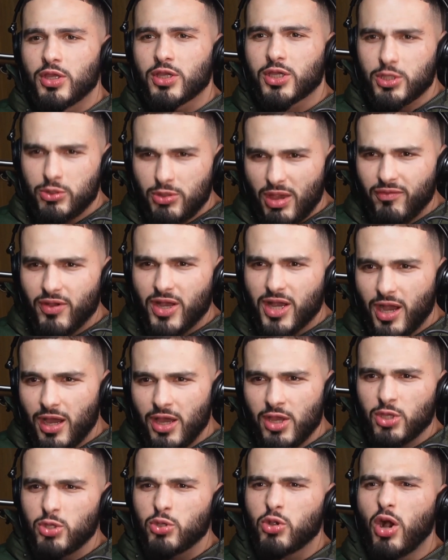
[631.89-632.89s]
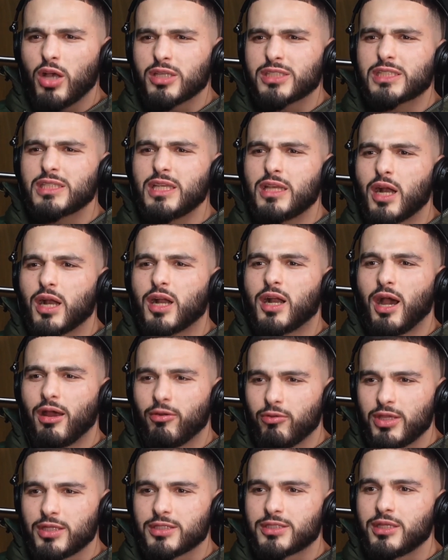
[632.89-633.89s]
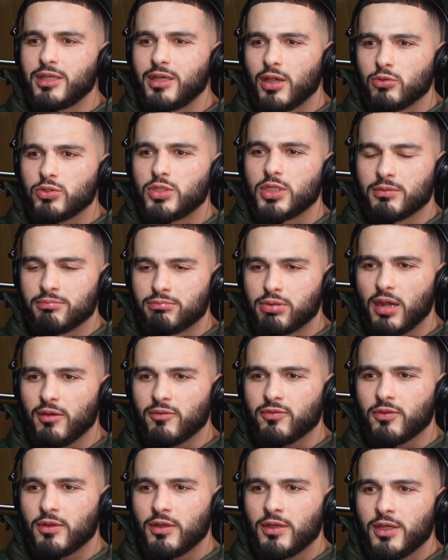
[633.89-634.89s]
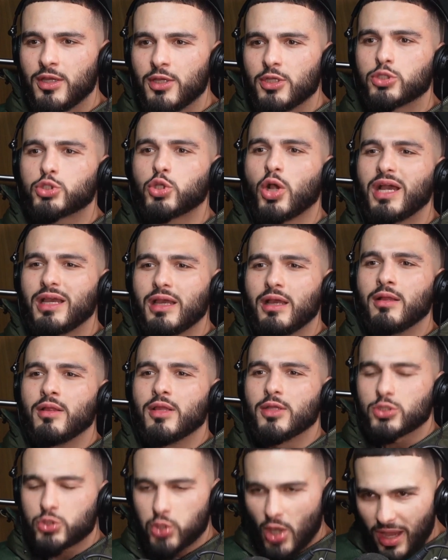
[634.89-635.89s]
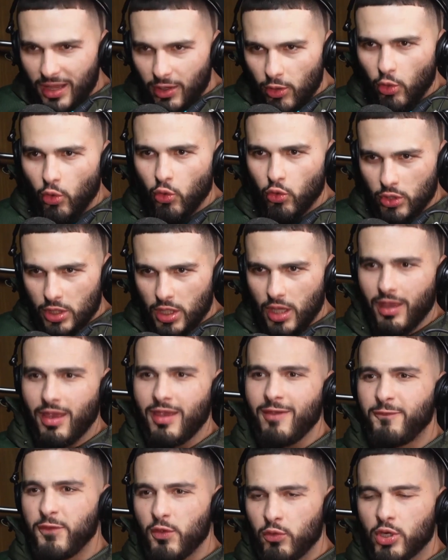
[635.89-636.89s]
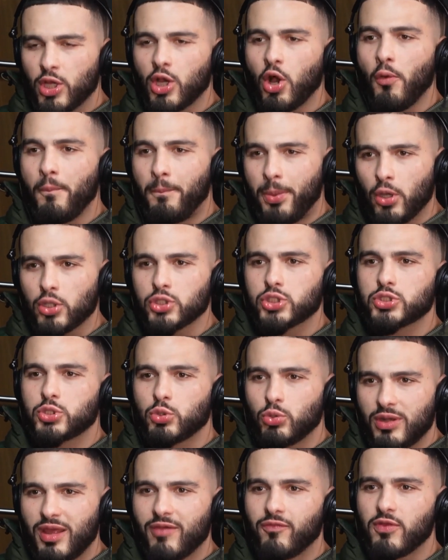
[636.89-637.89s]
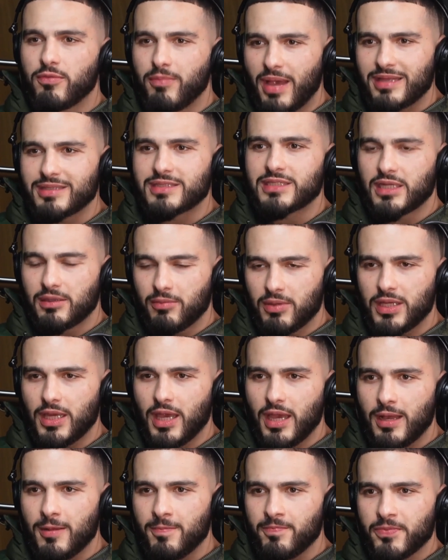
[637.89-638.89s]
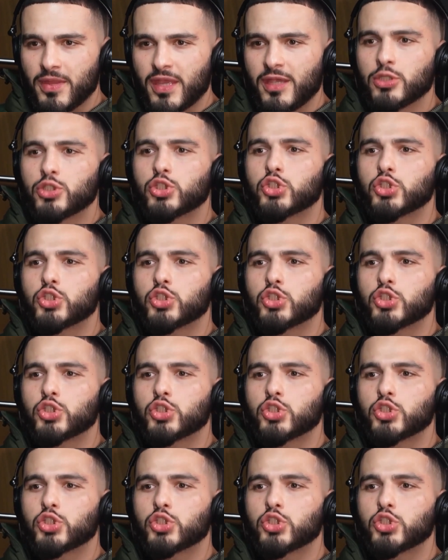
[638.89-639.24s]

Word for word: Can you have a cu you can't sneak a curry into the Odeon, bruv. No, you'd try, be that. You'd be try all. If you want to go posh to an everyman cinema, yeah, yeah.